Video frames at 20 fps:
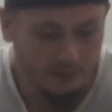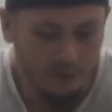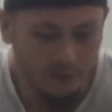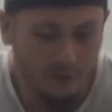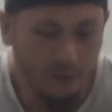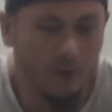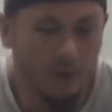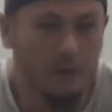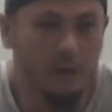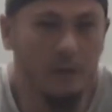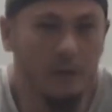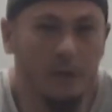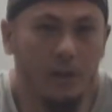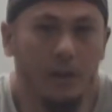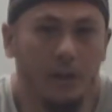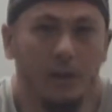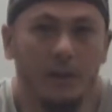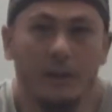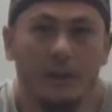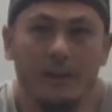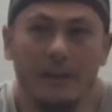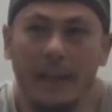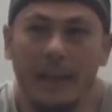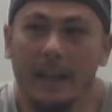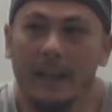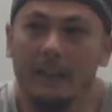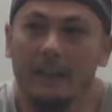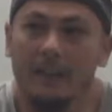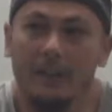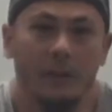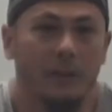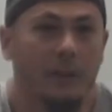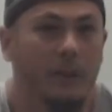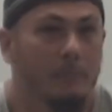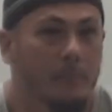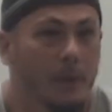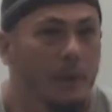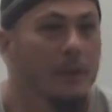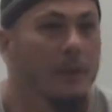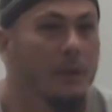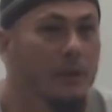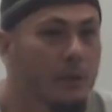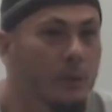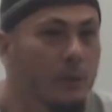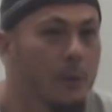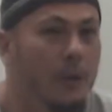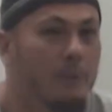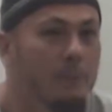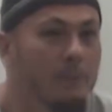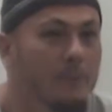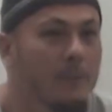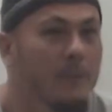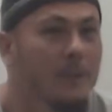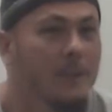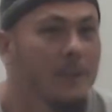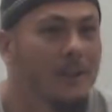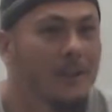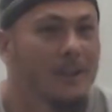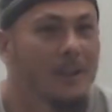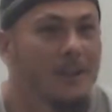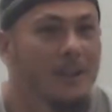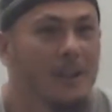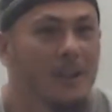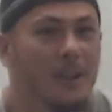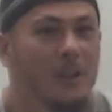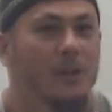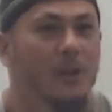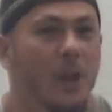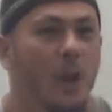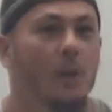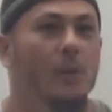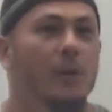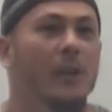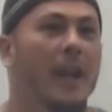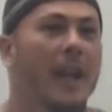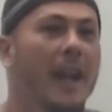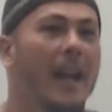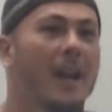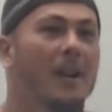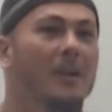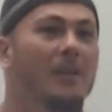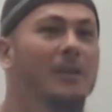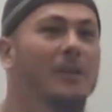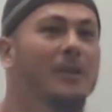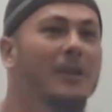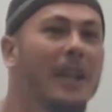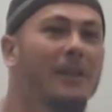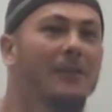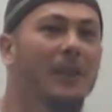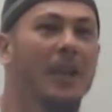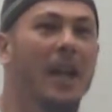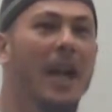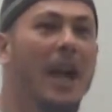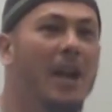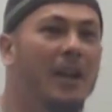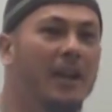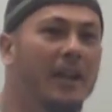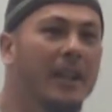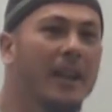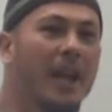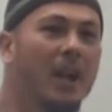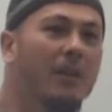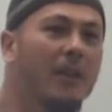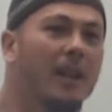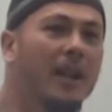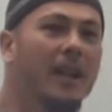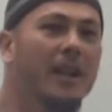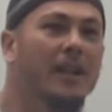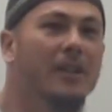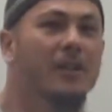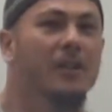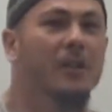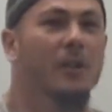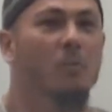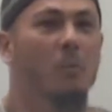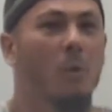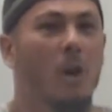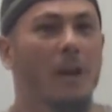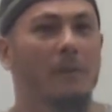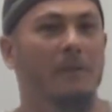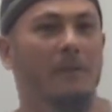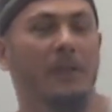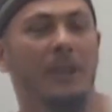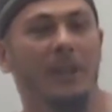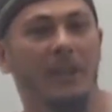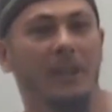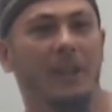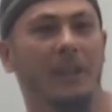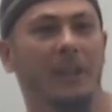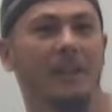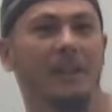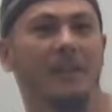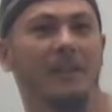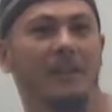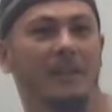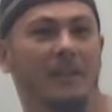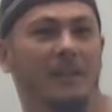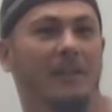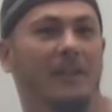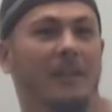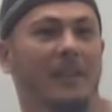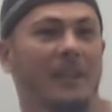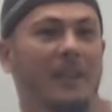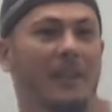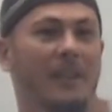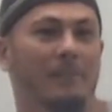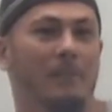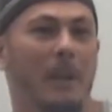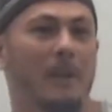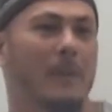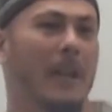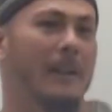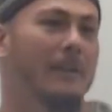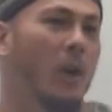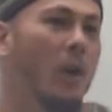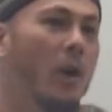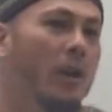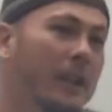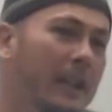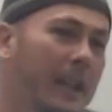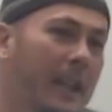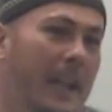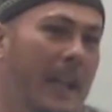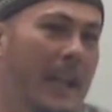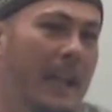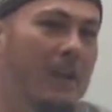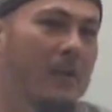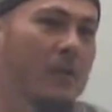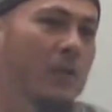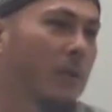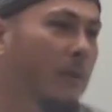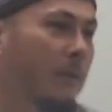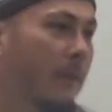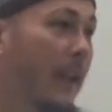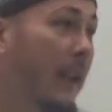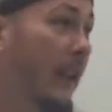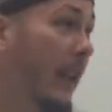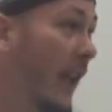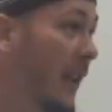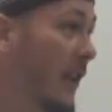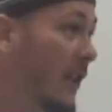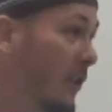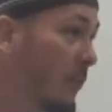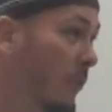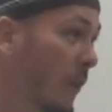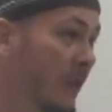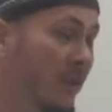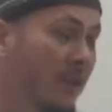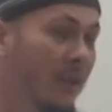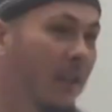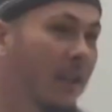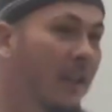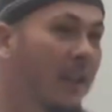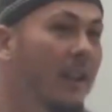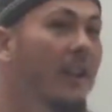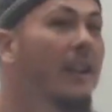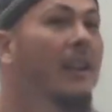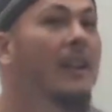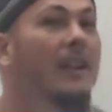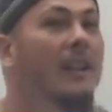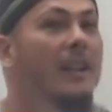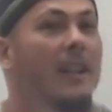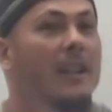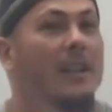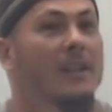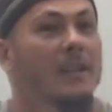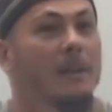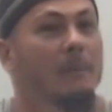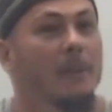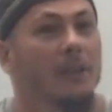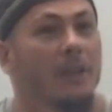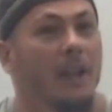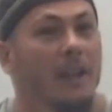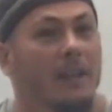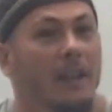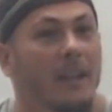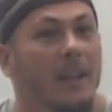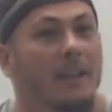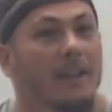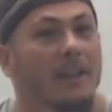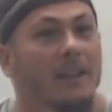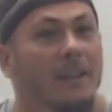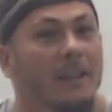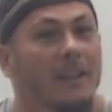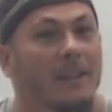You heard the saying, you know, the American dream, you know, to own your house and have a car in the garage and your wife and your kids, and maybe have a holiday house or a vacation once a year, something like that.